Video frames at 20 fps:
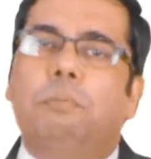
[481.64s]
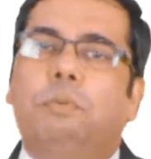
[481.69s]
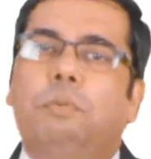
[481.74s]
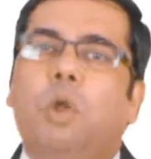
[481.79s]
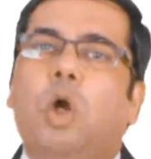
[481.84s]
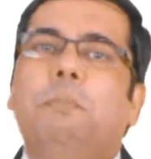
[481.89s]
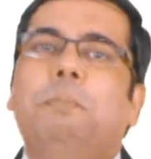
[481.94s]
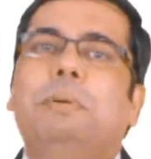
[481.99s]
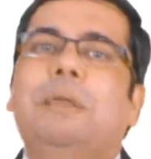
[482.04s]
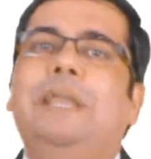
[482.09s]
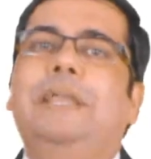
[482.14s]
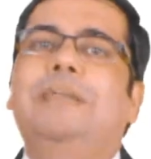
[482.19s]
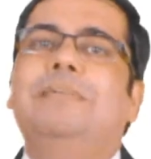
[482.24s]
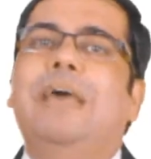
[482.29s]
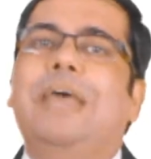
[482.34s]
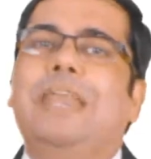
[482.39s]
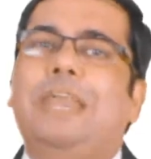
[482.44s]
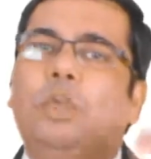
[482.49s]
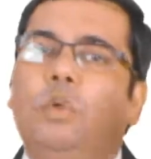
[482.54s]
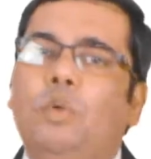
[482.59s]
properly
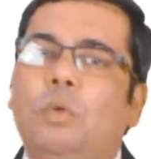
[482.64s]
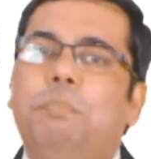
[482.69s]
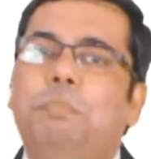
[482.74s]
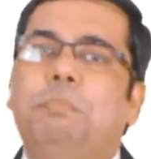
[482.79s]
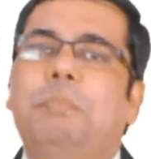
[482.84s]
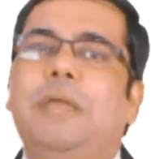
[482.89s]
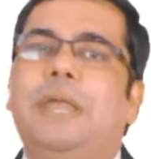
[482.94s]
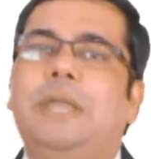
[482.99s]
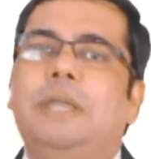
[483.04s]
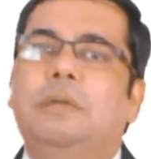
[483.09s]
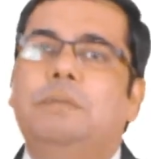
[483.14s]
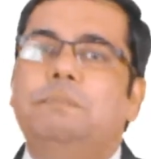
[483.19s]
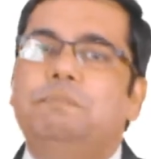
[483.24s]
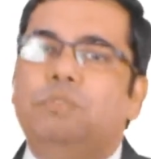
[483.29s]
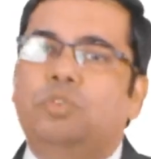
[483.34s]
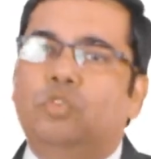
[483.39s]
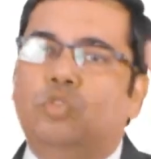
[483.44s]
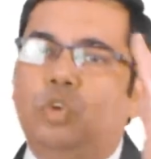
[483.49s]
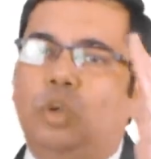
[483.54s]
designed equipment,